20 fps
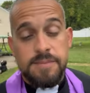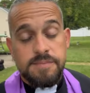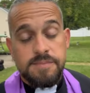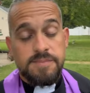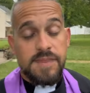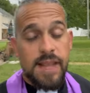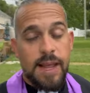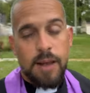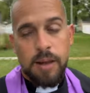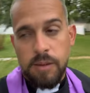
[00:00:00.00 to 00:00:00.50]

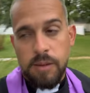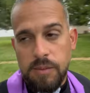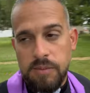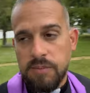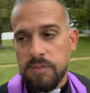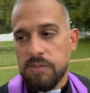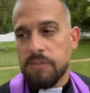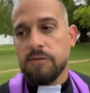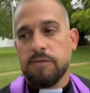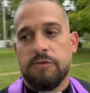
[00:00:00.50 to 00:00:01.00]
Now,
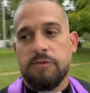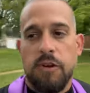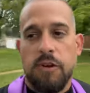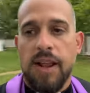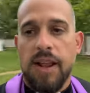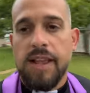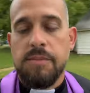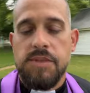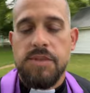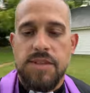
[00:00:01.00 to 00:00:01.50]
for
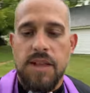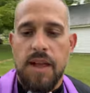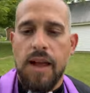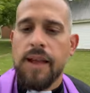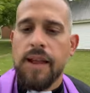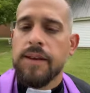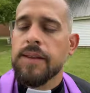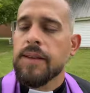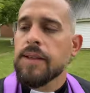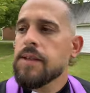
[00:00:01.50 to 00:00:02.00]

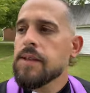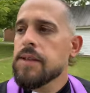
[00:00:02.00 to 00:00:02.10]
Amazon,